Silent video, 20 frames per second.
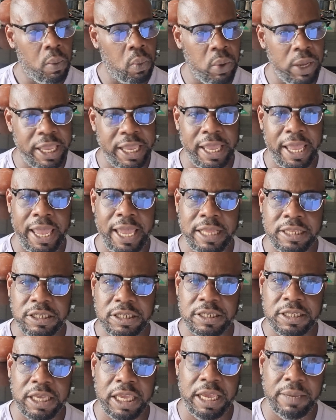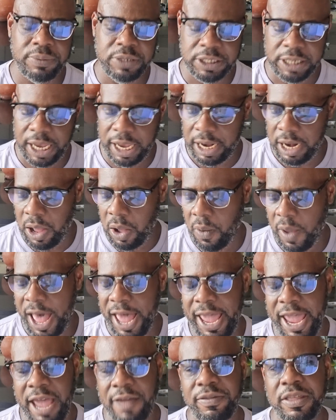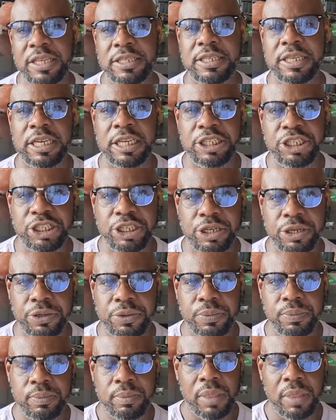We can't just keep saying, oh, I have this issue,